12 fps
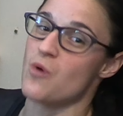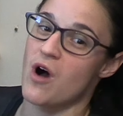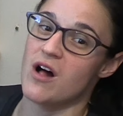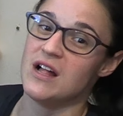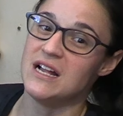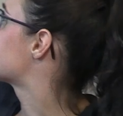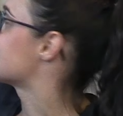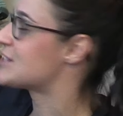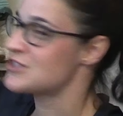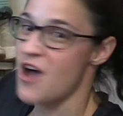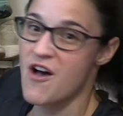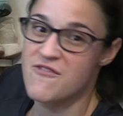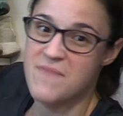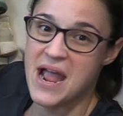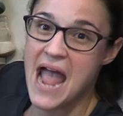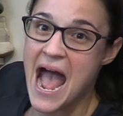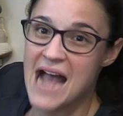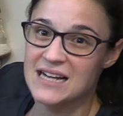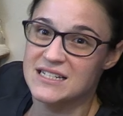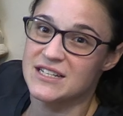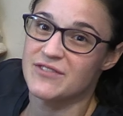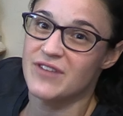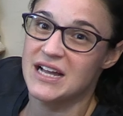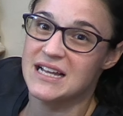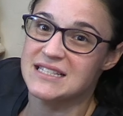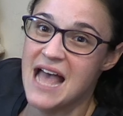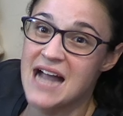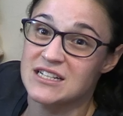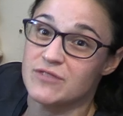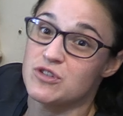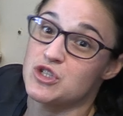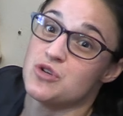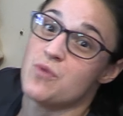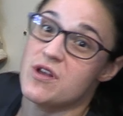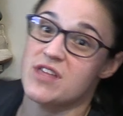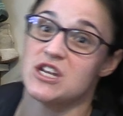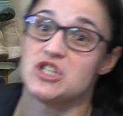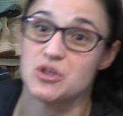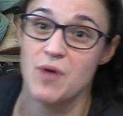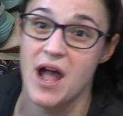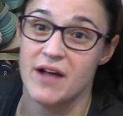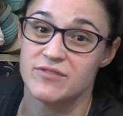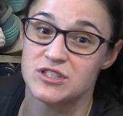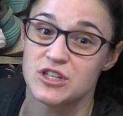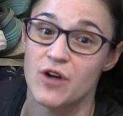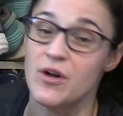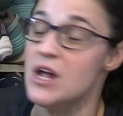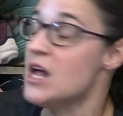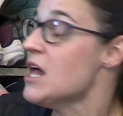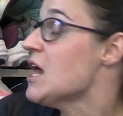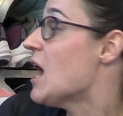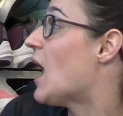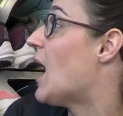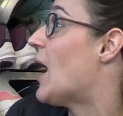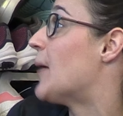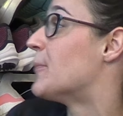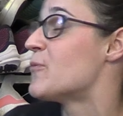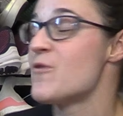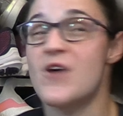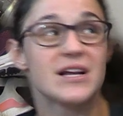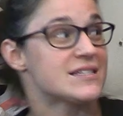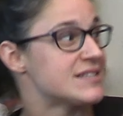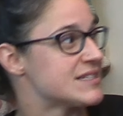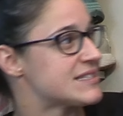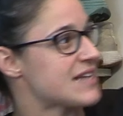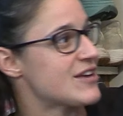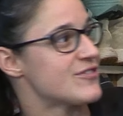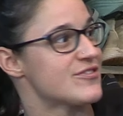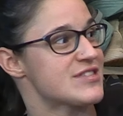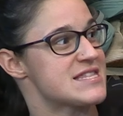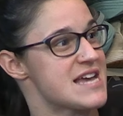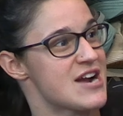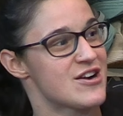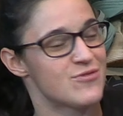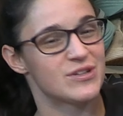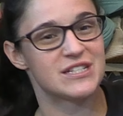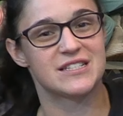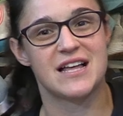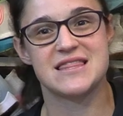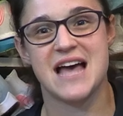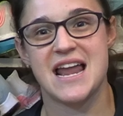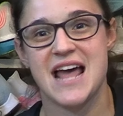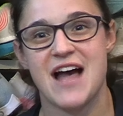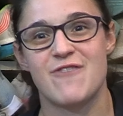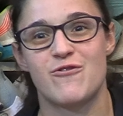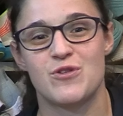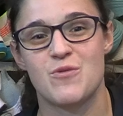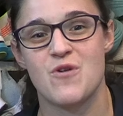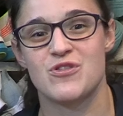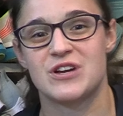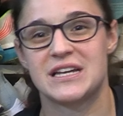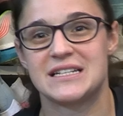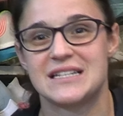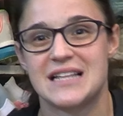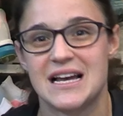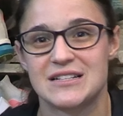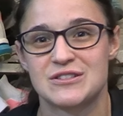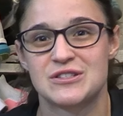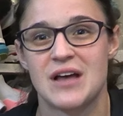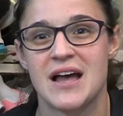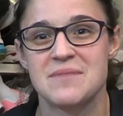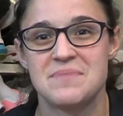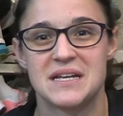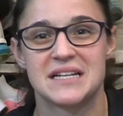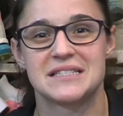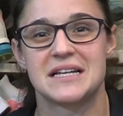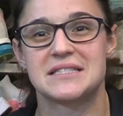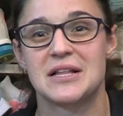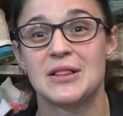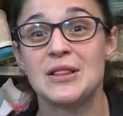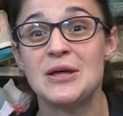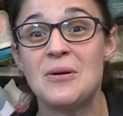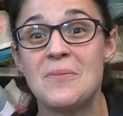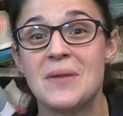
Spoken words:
wall. This is all of my active shoe wear that I do have. So western side of it there, which is on that half, we won't look into that side because that's a little